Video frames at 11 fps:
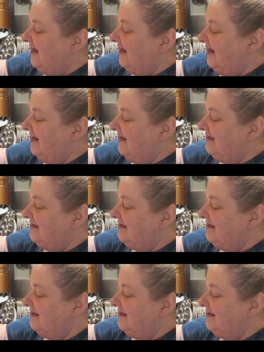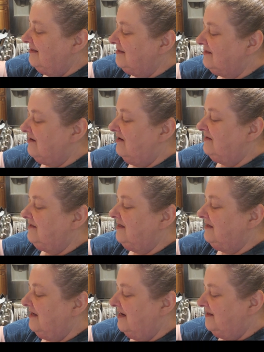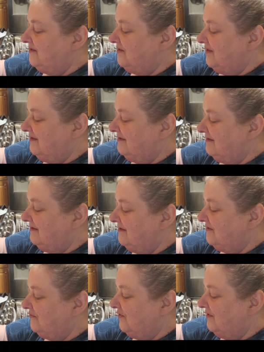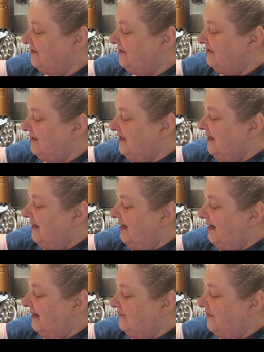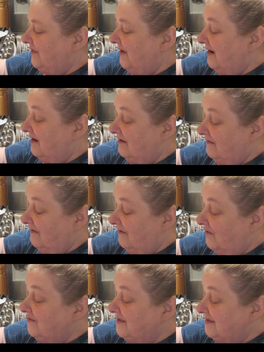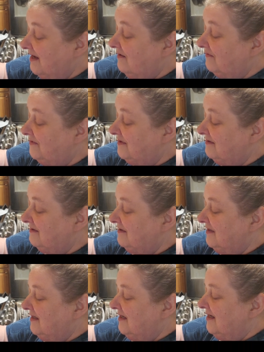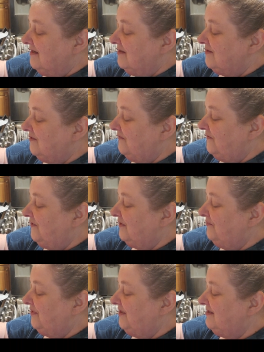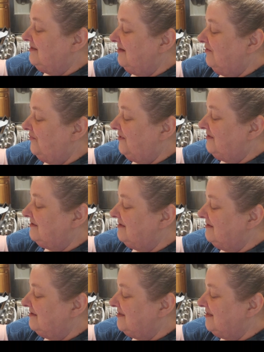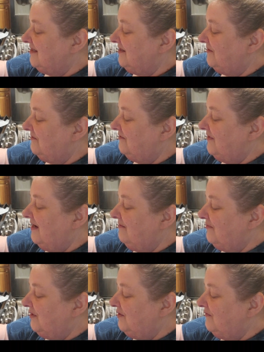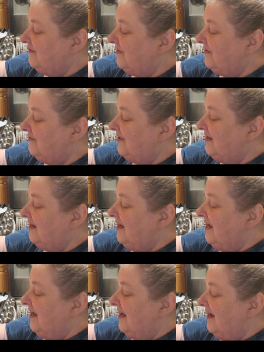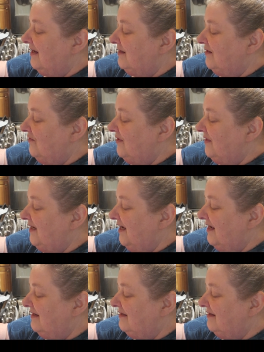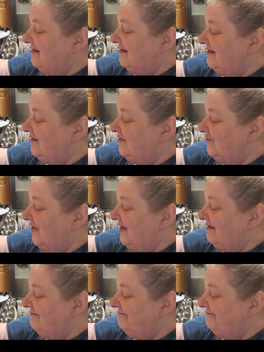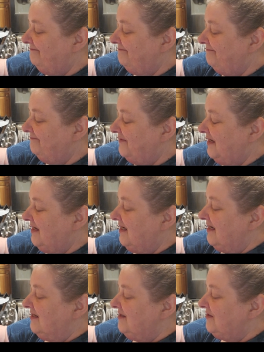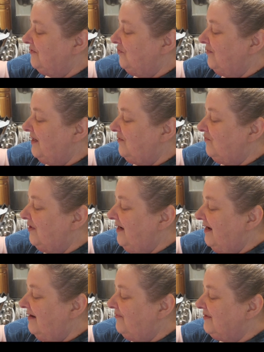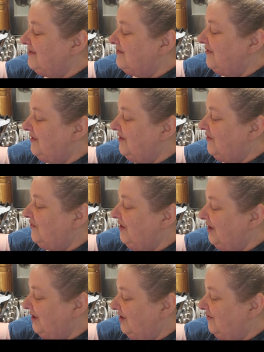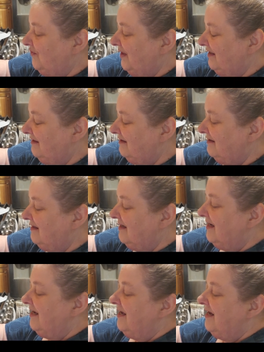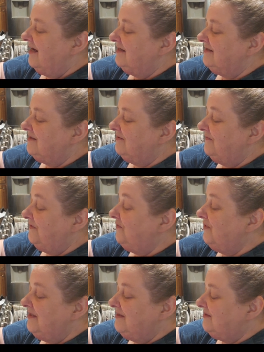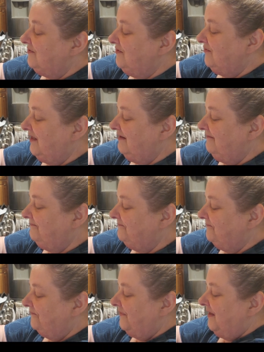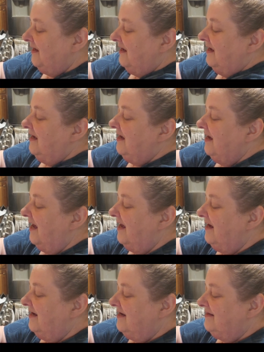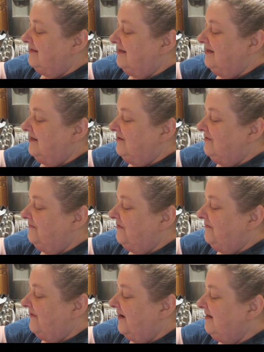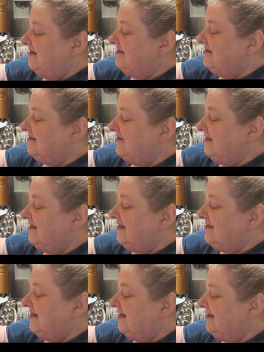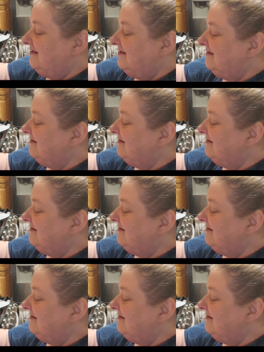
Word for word: and it's causing a lot of stress in this world and with our own selves. So if you could please help us to get through that, maneuver through it, and know in the end you win. So no matter what happens, we know you win. And so if you win, so do we. I ask that, you know, if the finances are getting tight